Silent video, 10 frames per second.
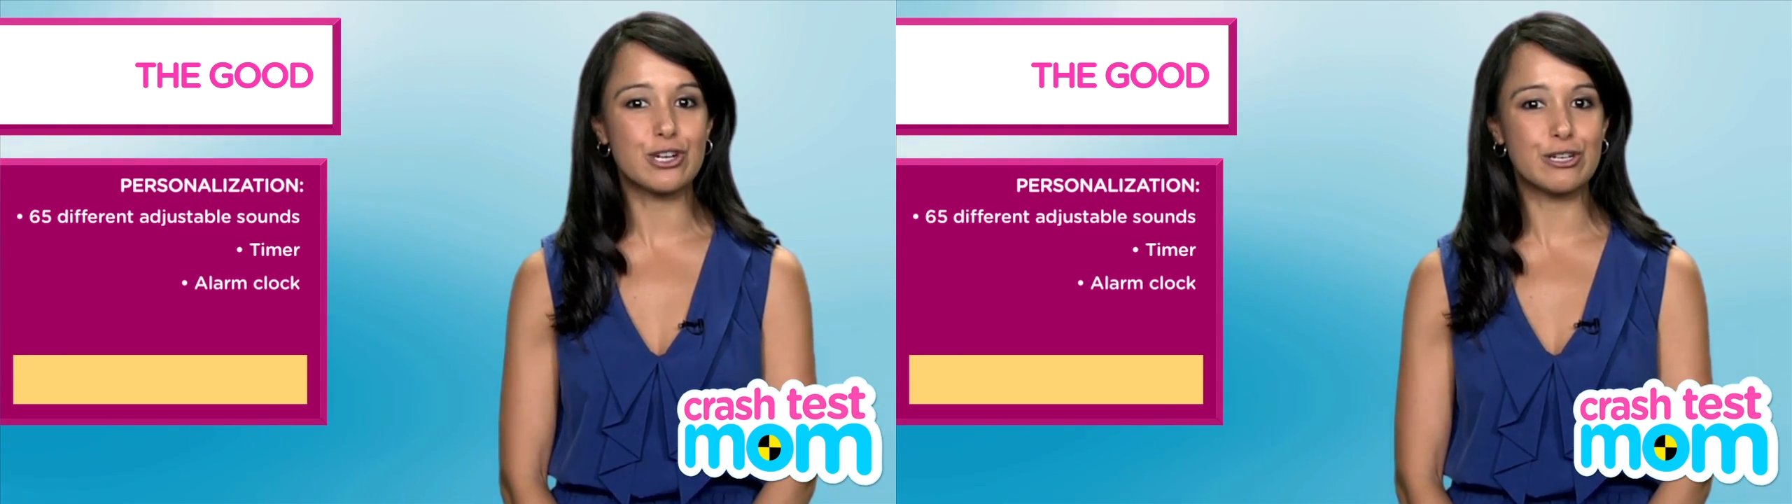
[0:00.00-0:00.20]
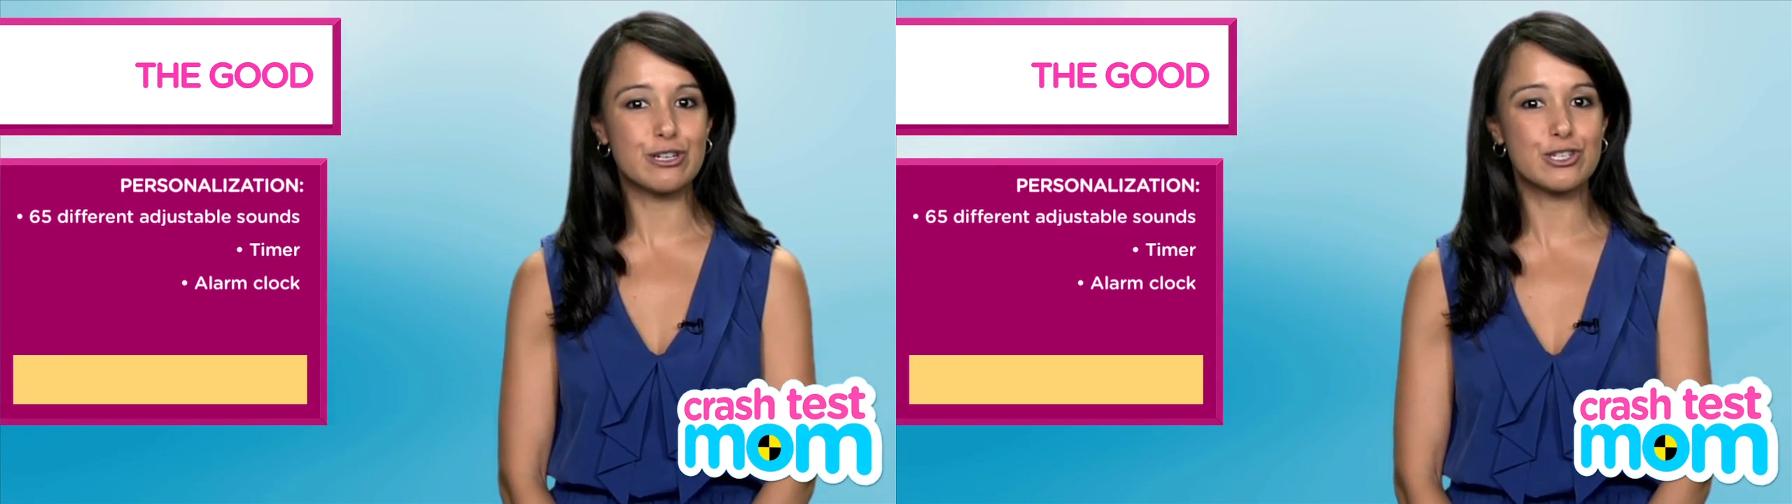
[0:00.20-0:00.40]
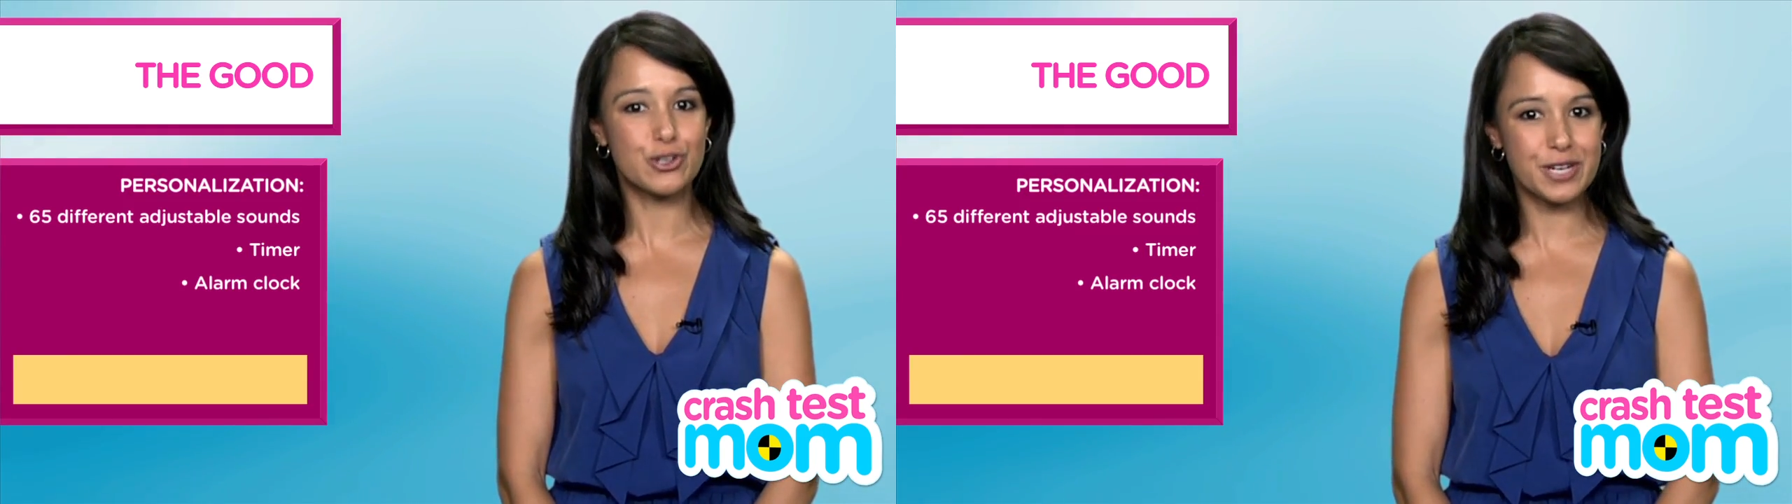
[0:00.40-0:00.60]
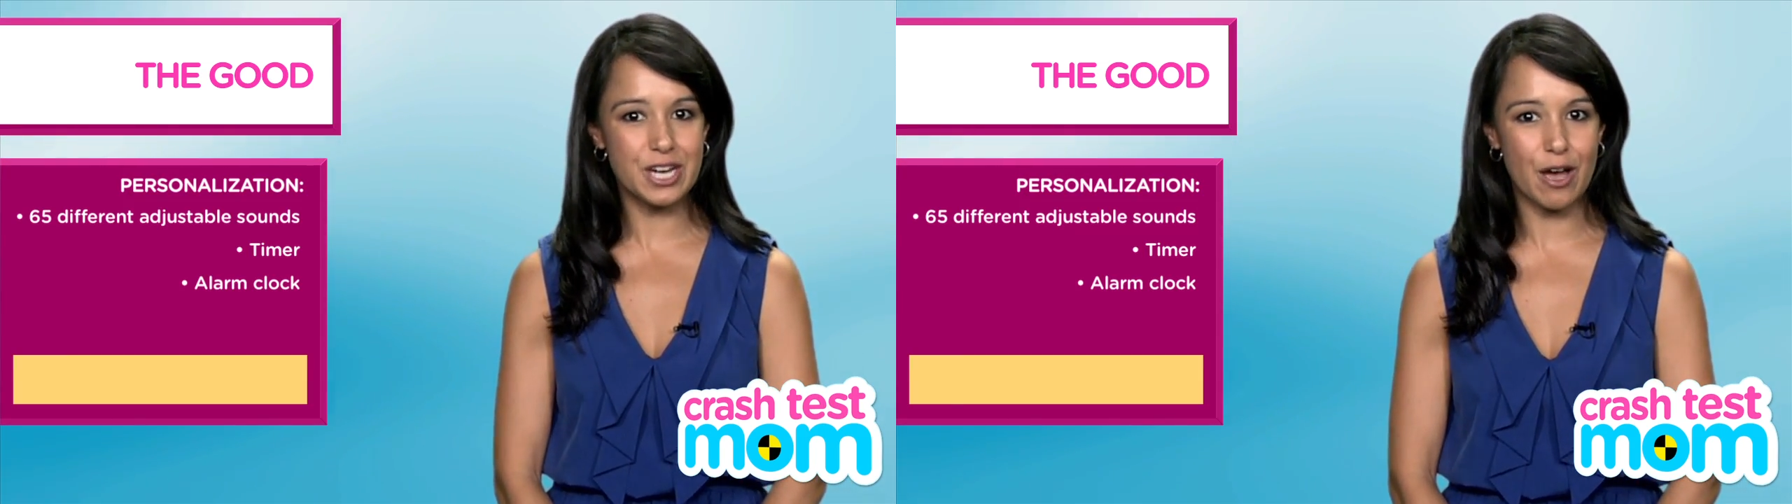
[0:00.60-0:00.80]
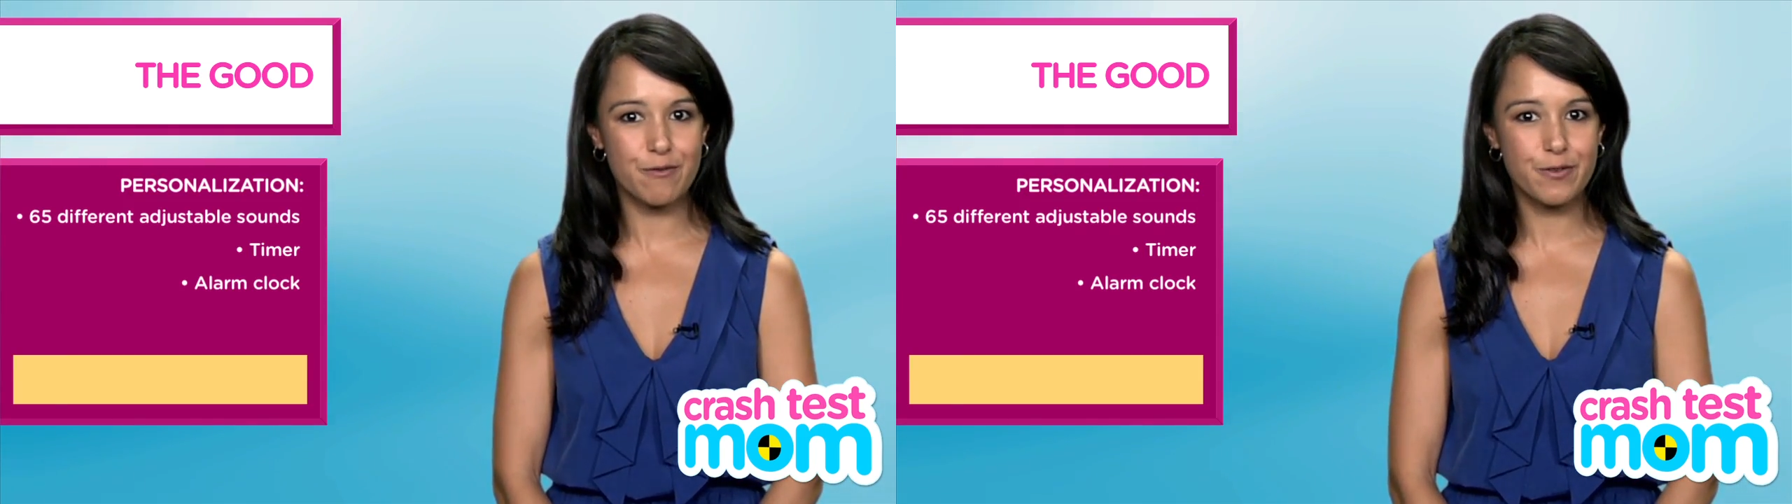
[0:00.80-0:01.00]
turn your
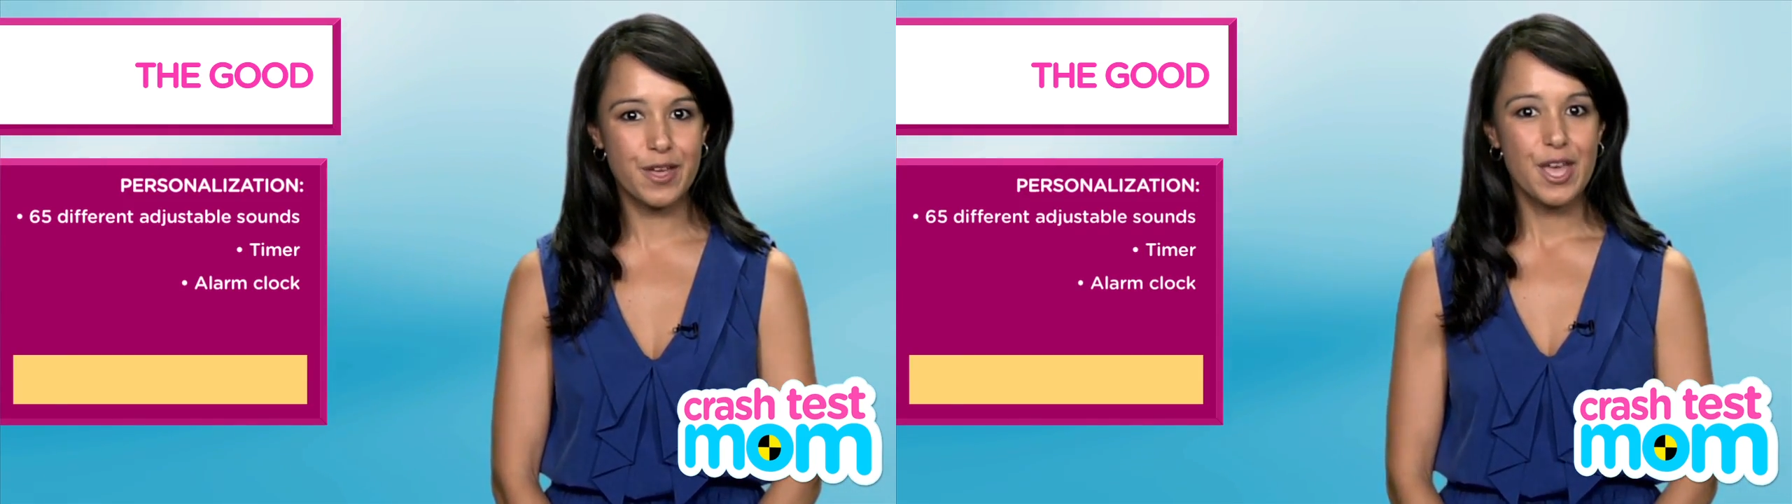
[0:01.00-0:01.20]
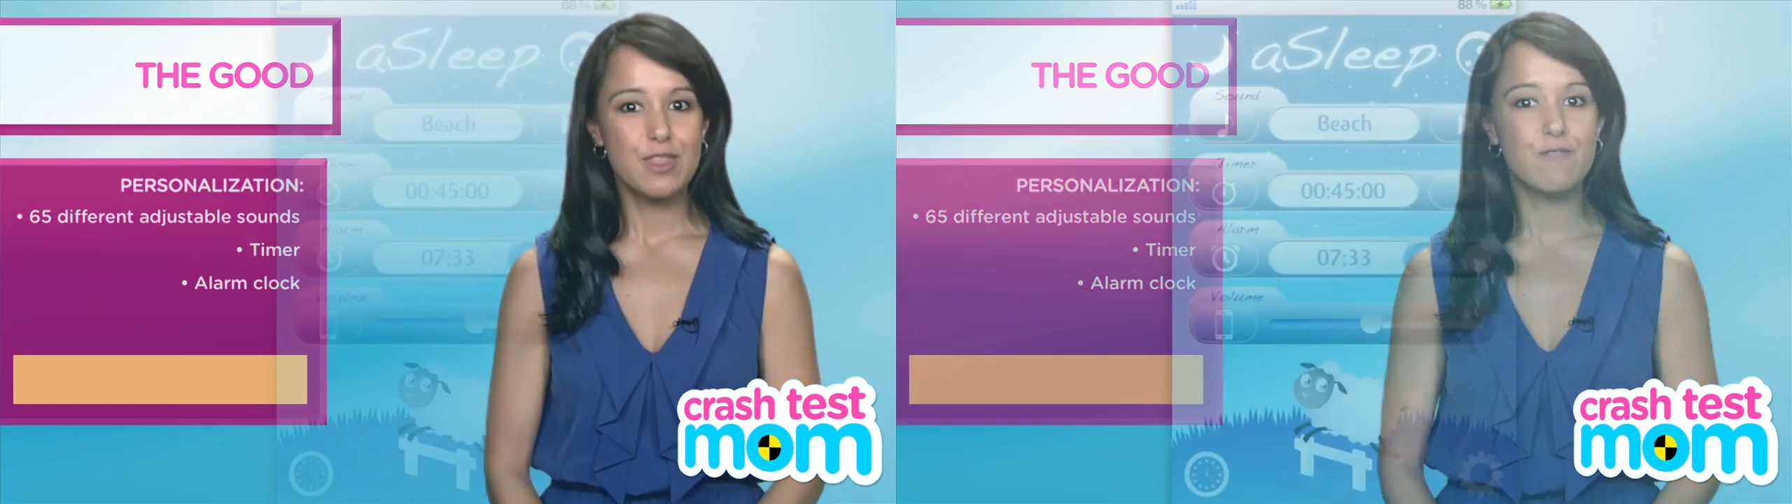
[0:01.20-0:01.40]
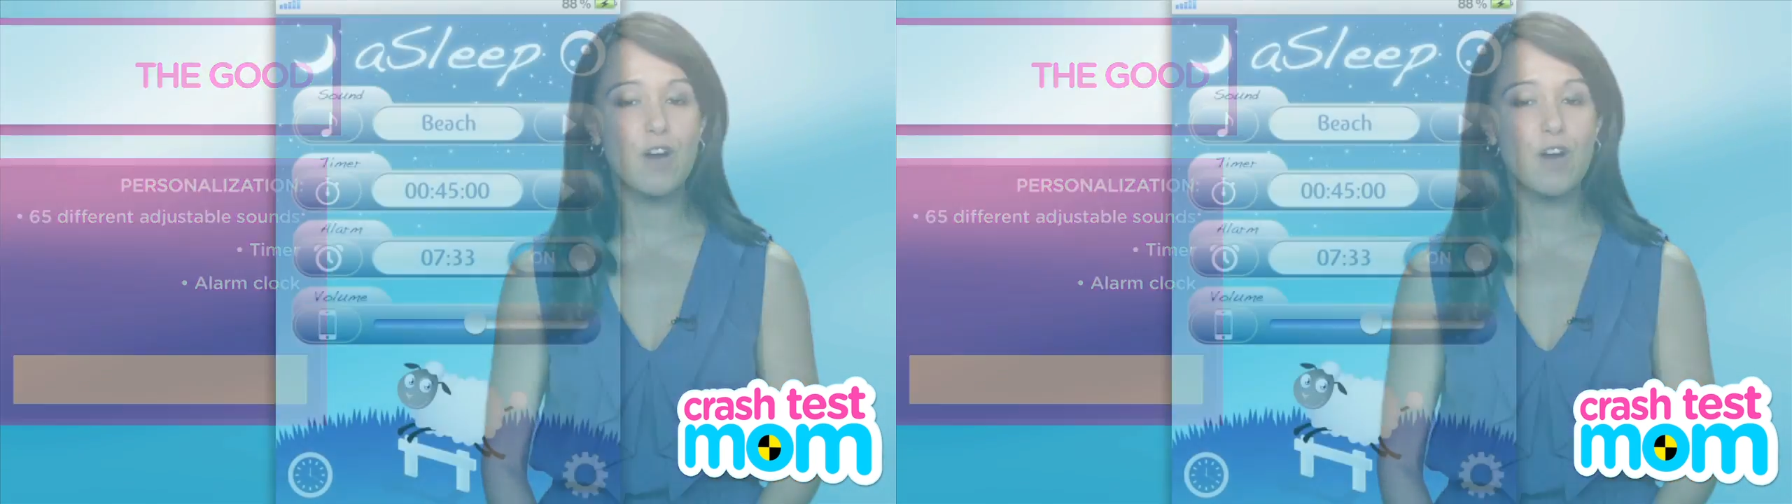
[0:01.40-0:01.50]
screen off. The